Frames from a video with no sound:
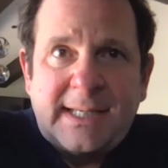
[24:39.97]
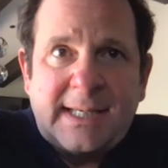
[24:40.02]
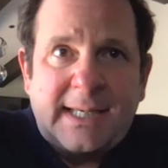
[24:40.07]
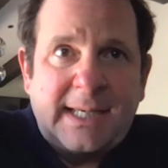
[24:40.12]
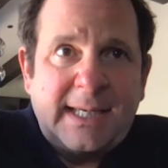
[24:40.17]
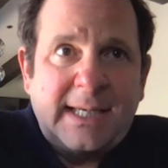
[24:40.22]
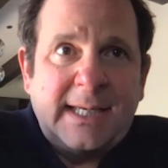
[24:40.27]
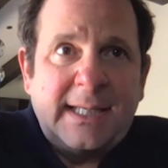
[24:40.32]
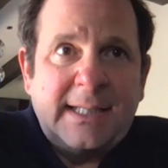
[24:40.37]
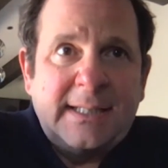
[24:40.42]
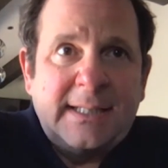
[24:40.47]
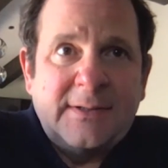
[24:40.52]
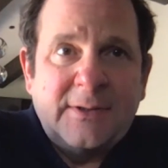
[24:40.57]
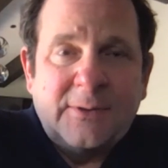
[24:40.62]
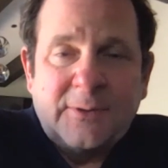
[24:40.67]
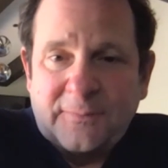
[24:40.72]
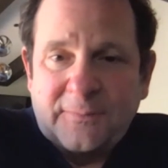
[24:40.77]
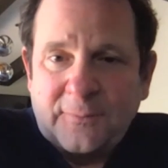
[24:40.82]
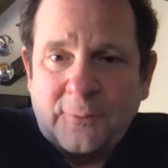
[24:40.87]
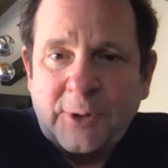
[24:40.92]
And there
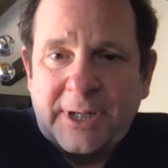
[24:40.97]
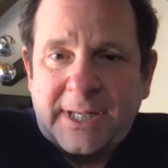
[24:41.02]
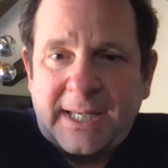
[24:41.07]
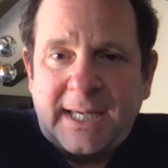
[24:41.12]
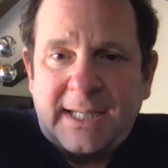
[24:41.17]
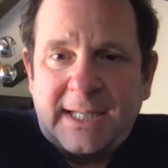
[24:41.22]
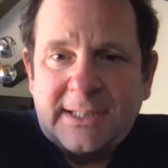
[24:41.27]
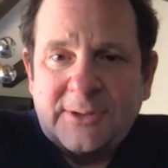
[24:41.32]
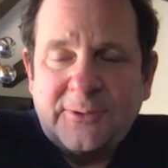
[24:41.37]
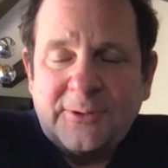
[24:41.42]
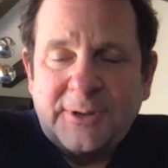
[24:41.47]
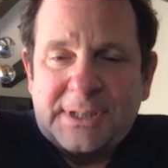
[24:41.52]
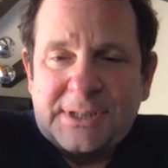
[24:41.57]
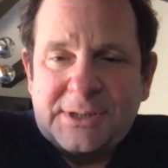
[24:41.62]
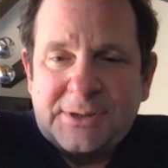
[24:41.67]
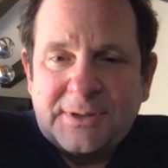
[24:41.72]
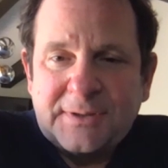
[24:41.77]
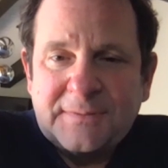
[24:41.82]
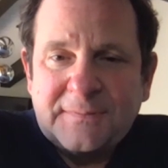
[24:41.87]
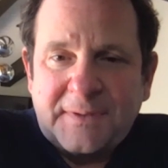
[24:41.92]
were 4 categories
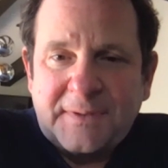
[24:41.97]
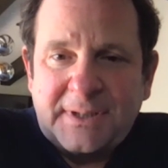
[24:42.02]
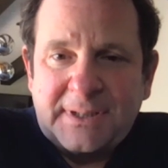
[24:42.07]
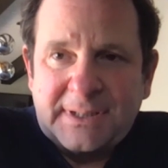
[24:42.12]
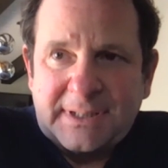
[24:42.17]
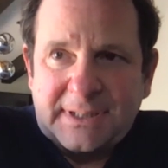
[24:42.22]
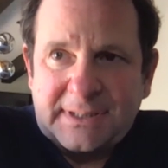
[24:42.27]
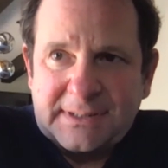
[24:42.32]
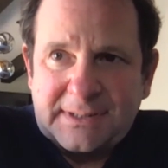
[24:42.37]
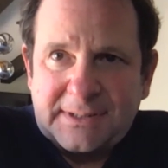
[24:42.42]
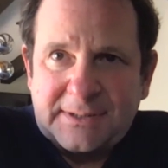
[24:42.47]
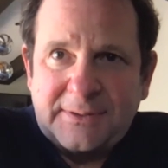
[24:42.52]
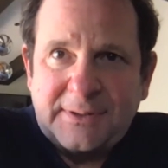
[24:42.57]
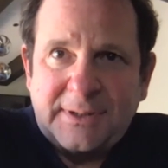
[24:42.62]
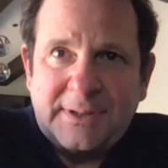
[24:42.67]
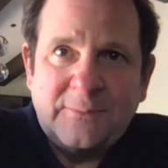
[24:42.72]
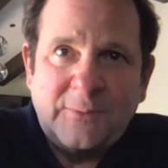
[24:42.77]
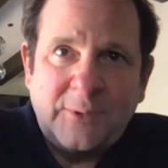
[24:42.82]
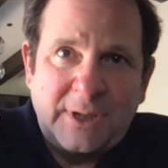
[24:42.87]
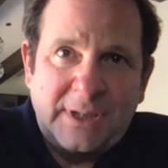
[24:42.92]
you could fall into.
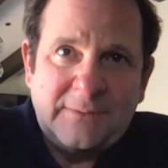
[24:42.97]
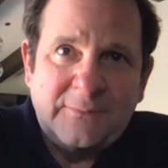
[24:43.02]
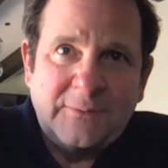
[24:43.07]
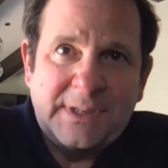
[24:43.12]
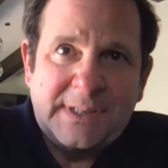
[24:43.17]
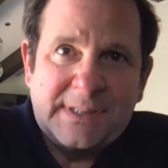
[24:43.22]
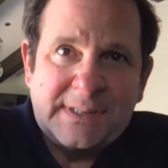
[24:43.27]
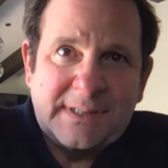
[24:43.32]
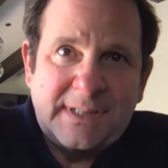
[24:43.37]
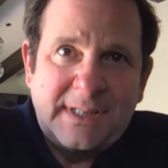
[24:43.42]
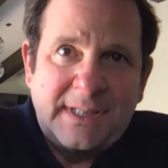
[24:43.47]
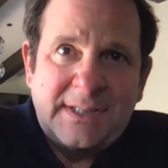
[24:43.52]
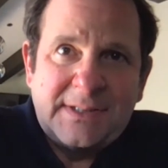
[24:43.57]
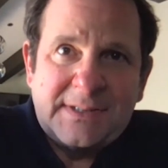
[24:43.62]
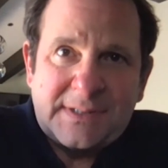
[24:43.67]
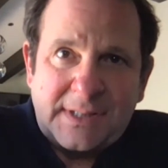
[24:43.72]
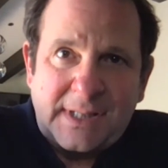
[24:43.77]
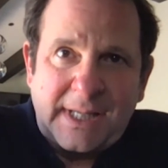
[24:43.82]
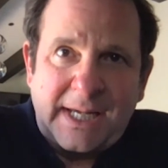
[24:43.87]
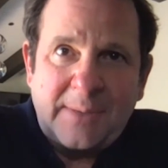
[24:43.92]
And one was
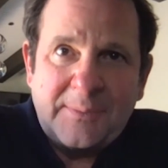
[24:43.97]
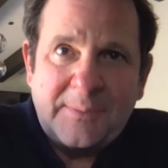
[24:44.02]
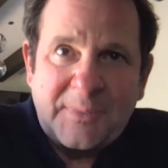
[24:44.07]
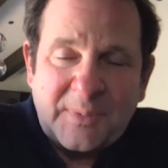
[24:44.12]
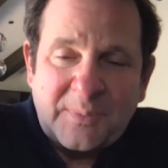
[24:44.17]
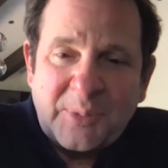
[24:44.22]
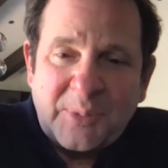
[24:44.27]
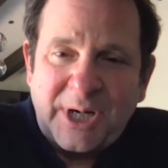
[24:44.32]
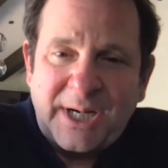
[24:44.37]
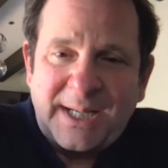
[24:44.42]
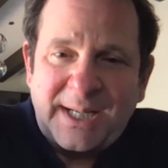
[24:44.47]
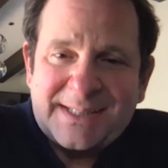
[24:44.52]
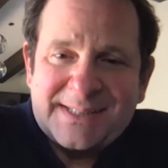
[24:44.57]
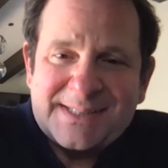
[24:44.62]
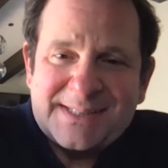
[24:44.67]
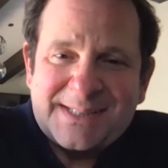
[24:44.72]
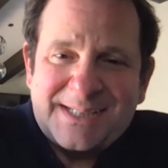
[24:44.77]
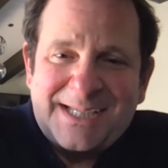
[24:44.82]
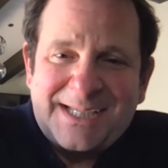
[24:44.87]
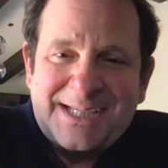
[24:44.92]
slam the
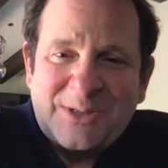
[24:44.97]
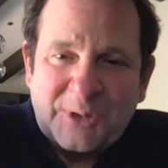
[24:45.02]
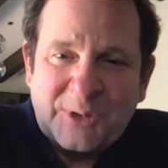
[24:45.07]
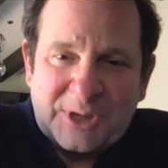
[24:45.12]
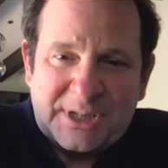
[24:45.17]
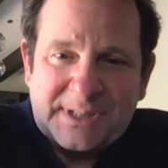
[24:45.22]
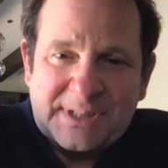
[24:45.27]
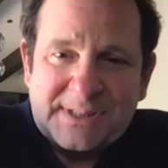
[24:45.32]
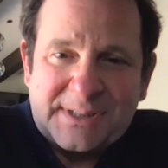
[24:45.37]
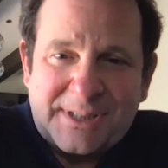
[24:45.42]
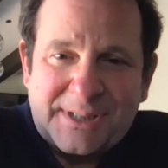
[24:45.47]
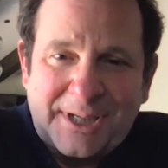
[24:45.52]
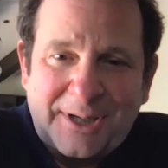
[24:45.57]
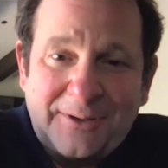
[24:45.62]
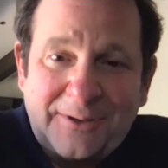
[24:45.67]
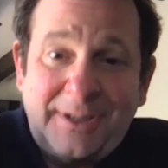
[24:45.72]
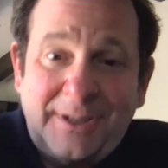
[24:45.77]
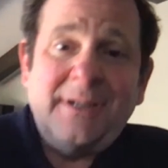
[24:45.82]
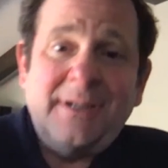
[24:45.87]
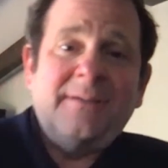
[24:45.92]
brakes, which is,
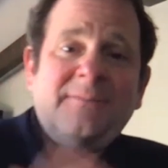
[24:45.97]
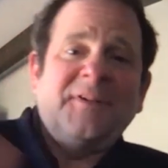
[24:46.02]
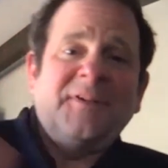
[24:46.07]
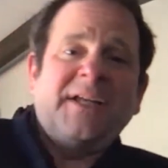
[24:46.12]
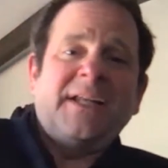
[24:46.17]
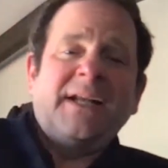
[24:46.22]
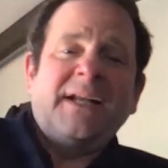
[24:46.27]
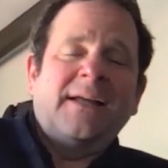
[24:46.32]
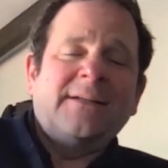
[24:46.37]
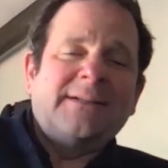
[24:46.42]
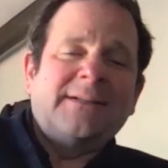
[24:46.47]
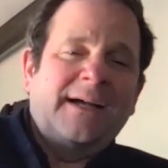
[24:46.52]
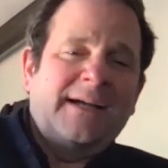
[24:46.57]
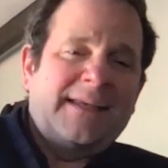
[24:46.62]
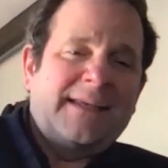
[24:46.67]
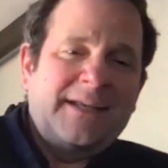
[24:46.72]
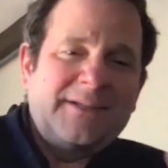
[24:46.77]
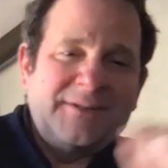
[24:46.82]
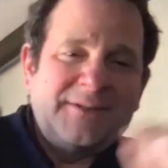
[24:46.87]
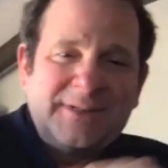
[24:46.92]
I'm freaking out. No, I
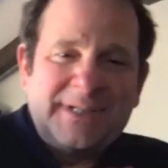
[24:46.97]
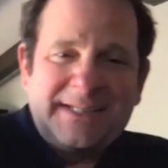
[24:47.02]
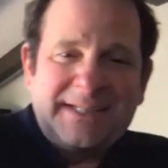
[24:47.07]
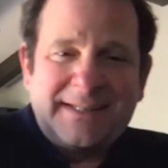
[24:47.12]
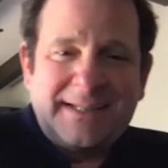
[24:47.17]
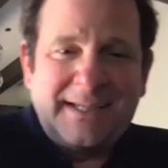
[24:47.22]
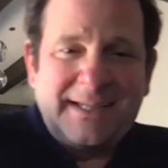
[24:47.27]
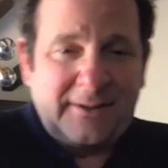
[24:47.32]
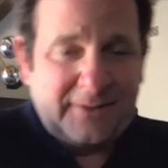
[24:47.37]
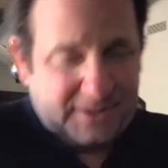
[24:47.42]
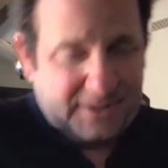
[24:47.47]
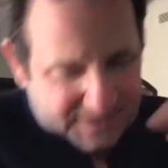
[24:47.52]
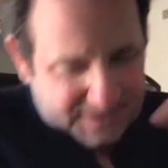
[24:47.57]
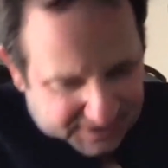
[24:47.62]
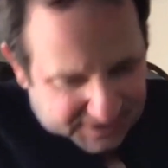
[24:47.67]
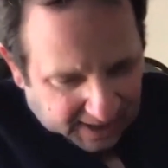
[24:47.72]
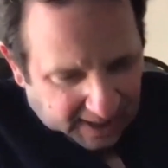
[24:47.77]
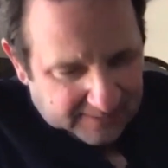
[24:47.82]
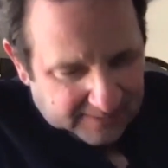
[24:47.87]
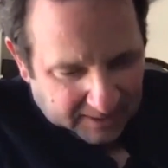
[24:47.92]
can't do anything. I got to
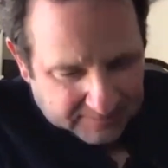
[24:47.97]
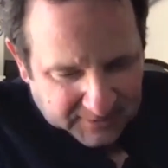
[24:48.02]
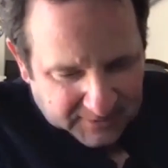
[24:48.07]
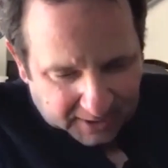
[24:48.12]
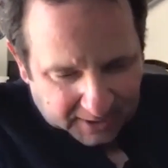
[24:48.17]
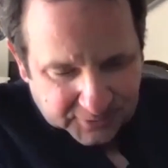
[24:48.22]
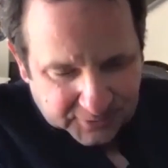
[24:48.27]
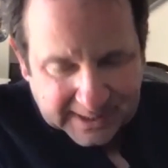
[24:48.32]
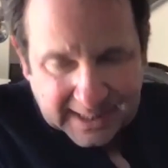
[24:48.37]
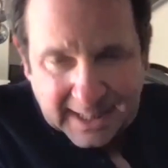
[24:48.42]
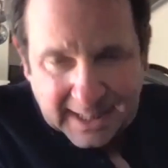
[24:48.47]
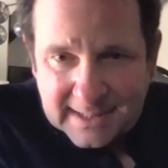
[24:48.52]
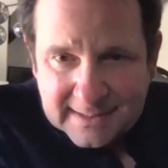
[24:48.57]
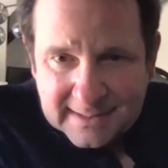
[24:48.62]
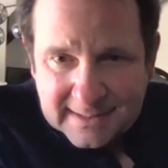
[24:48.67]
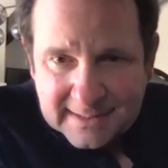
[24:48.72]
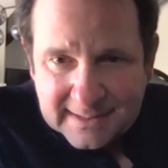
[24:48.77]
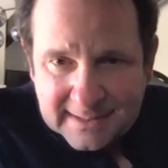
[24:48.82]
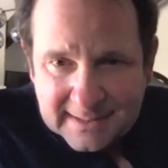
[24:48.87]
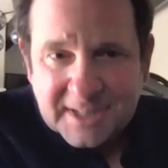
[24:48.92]
stop. I'm not doing
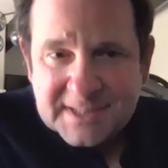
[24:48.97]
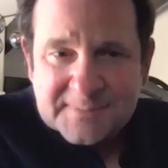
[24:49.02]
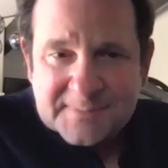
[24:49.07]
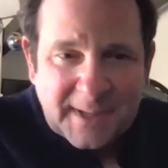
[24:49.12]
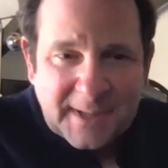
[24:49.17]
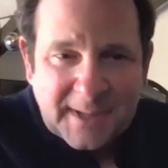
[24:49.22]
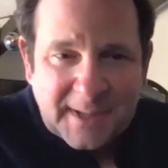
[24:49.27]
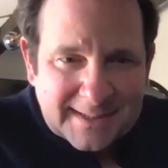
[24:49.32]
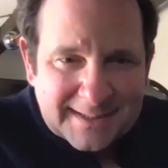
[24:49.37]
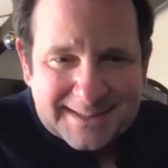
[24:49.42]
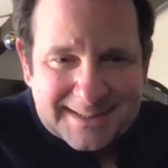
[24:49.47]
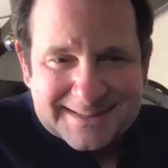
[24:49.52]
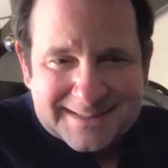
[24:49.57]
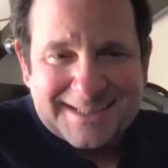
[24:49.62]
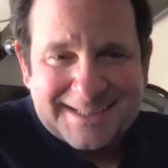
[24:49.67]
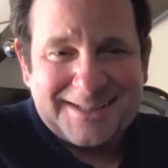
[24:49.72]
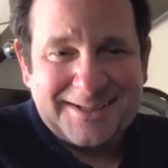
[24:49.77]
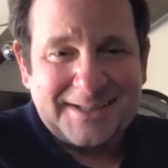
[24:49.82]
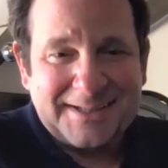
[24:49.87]
anything. I'm not spending anything.